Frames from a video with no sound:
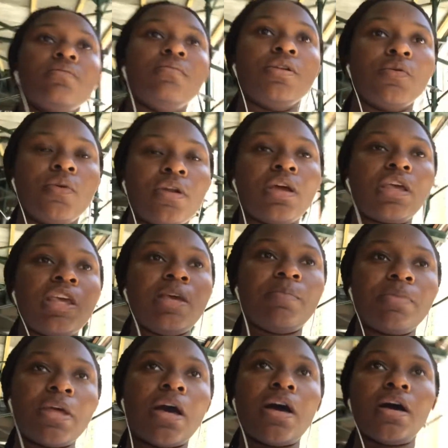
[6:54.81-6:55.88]
we don't want to keep
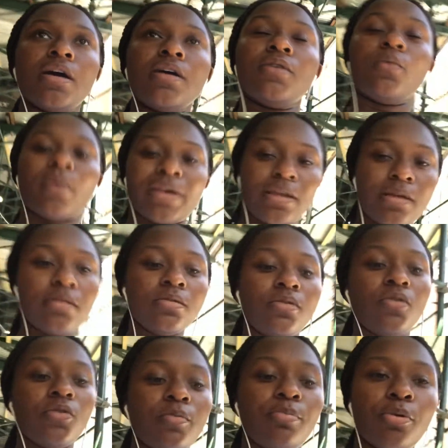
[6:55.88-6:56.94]
y'all waiting
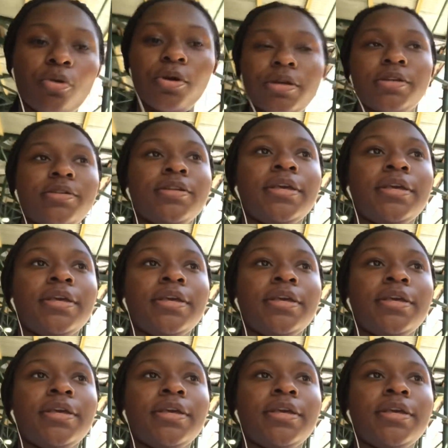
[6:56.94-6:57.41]
or bored.